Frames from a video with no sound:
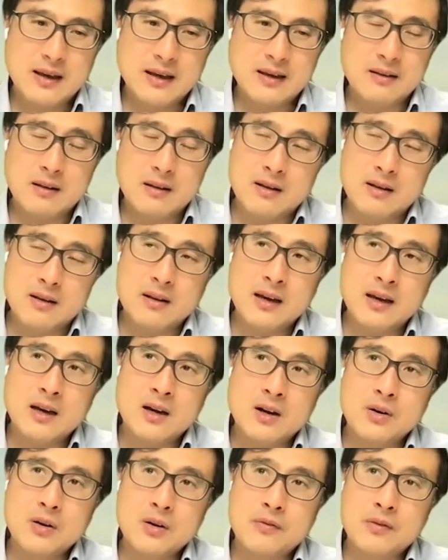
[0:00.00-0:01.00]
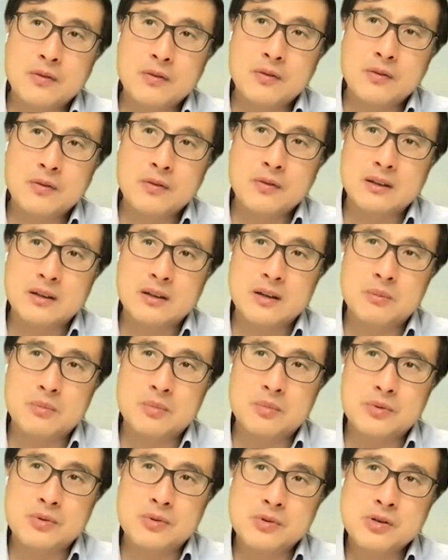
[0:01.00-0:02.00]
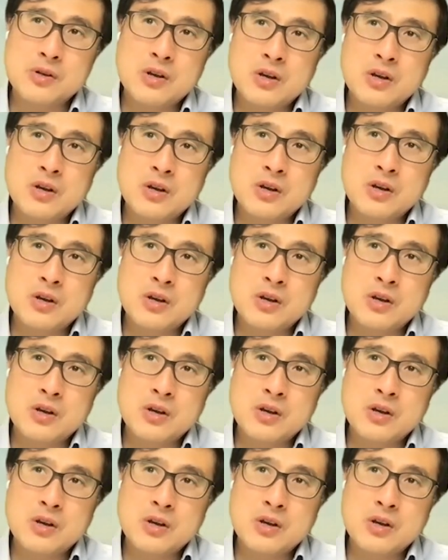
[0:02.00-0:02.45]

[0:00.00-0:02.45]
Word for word: And now if you look at the numbers,